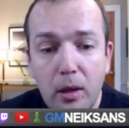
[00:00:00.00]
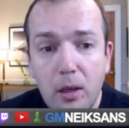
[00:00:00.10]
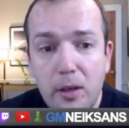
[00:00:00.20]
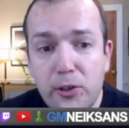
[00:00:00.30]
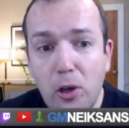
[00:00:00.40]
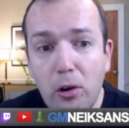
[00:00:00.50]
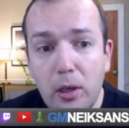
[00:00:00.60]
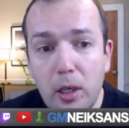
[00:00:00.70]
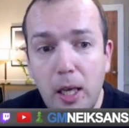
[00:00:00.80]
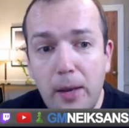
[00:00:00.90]
So
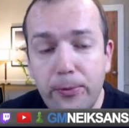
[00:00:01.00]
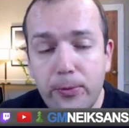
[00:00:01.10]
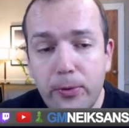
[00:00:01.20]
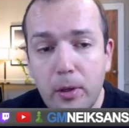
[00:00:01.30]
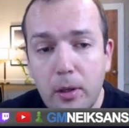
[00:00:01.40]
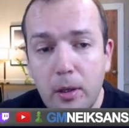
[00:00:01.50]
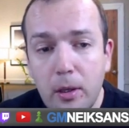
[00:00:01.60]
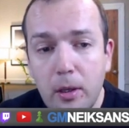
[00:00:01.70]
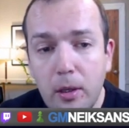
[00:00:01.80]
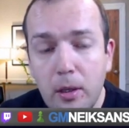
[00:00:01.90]
if
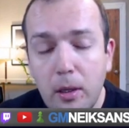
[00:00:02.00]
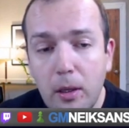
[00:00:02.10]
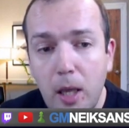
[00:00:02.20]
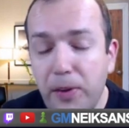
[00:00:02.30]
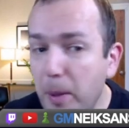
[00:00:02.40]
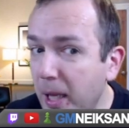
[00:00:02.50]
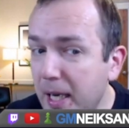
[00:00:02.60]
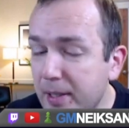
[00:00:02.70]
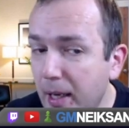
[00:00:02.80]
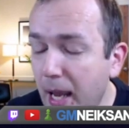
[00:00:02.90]
he
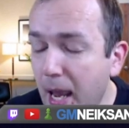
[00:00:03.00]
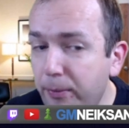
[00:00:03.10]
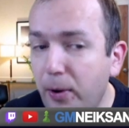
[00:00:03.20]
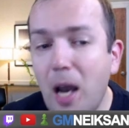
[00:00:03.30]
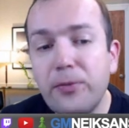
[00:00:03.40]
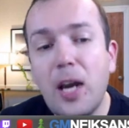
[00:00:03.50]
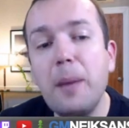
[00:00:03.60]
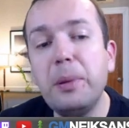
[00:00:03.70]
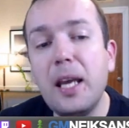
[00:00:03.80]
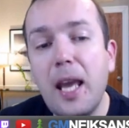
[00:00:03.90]
plays a5, I
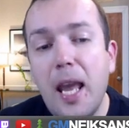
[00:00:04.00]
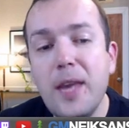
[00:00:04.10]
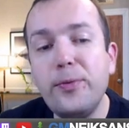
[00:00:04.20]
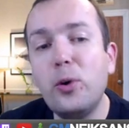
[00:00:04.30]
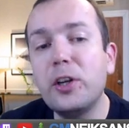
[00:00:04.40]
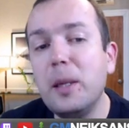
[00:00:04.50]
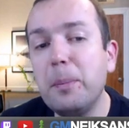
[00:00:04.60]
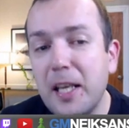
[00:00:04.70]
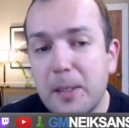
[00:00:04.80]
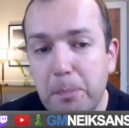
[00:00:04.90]
play a4, he
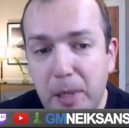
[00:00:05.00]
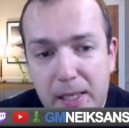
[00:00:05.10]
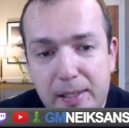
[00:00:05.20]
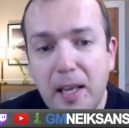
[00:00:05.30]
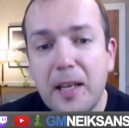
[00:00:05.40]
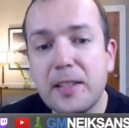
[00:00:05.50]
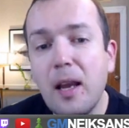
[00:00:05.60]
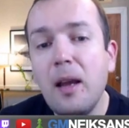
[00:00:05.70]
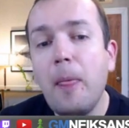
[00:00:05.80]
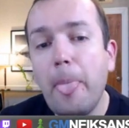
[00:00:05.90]
plays b6,
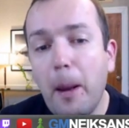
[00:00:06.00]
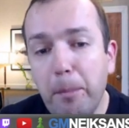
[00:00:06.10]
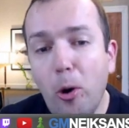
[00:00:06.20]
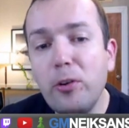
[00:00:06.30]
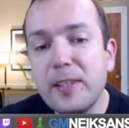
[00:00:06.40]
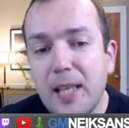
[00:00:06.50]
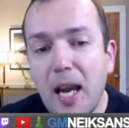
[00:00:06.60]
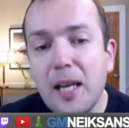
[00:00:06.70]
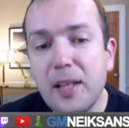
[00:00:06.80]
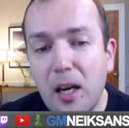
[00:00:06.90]
both
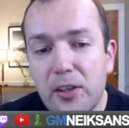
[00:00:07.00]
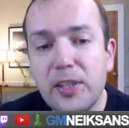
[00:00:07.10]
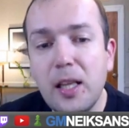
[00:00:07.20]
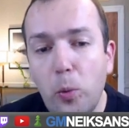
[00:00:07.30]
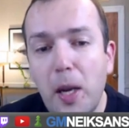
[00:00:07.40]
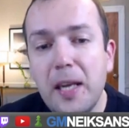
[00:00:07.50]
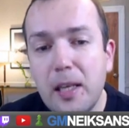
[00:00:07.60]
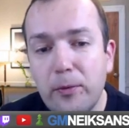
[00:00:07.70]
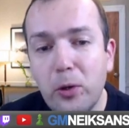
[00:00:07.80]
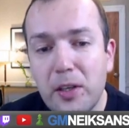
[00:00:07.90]
sides are still waiting
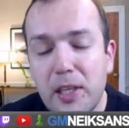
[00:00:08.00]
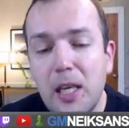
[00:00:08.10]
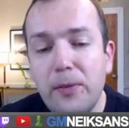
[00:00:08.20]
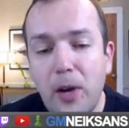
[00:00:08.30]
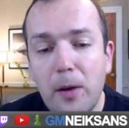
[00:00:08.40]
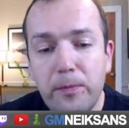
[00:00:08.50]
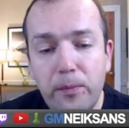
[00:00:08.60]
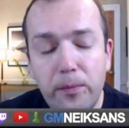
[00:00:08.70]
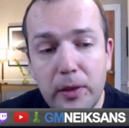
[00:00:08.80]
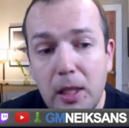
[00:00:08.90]
for this e5,
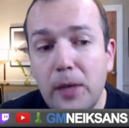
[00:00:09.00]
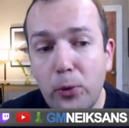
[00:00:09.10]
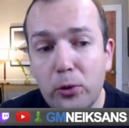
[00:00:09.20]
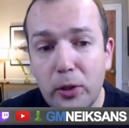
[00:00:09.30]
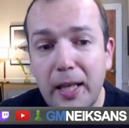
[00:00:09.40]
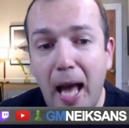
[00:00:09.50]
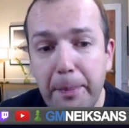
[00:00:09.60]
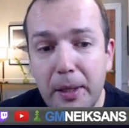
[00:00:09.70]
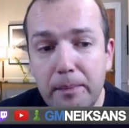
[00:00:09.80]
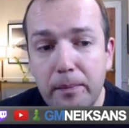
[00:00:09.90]
d4 to
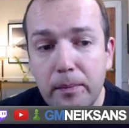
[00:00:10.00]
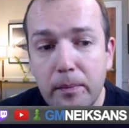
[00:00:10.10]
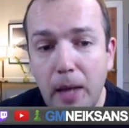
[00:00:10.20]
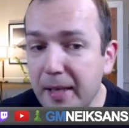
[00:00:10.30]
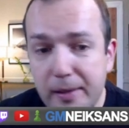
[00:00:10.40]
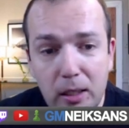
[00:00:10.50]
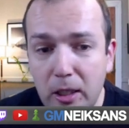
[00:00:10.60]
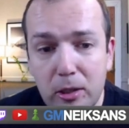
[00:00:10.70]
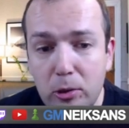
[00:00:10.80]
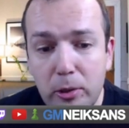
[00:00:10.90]
happen. I still
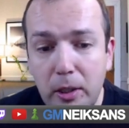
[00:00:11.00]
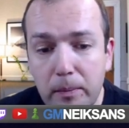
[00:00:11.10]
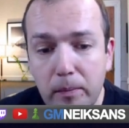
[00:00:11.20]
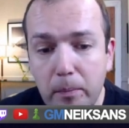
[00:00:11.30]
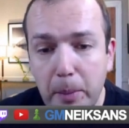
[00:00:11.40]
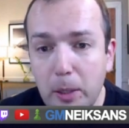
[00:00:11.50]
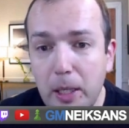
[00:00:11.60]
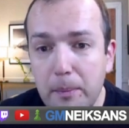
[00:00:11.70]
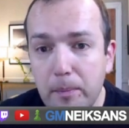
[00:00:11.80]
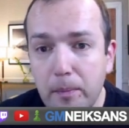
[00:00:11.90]
cannot do it, by the way.
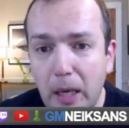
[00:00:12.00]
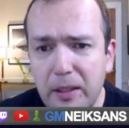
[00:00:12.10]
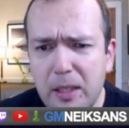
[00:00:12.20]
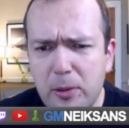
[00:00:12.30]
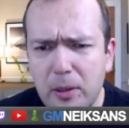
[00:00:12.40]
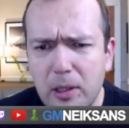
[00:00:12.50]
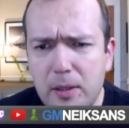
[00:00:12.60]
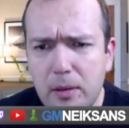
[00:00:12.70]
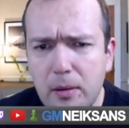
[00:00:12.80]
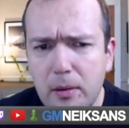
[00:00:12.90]
I think so, at
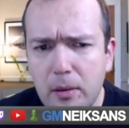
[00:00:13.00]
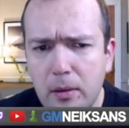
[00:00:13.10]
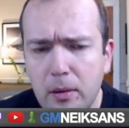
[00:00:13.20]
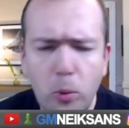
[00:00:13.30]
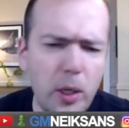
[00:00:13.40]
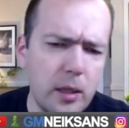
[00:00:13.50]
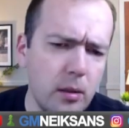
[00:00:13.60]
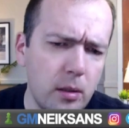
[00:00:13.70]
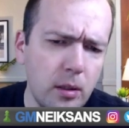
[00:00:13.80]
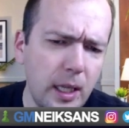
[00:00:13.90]
least. Wait,
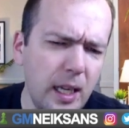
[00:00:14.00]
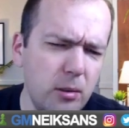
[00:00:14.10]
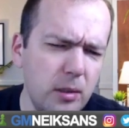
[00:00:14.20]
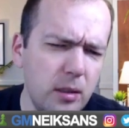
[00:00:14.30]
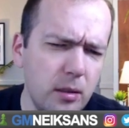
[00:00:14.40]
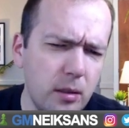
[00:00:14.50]
can I do it?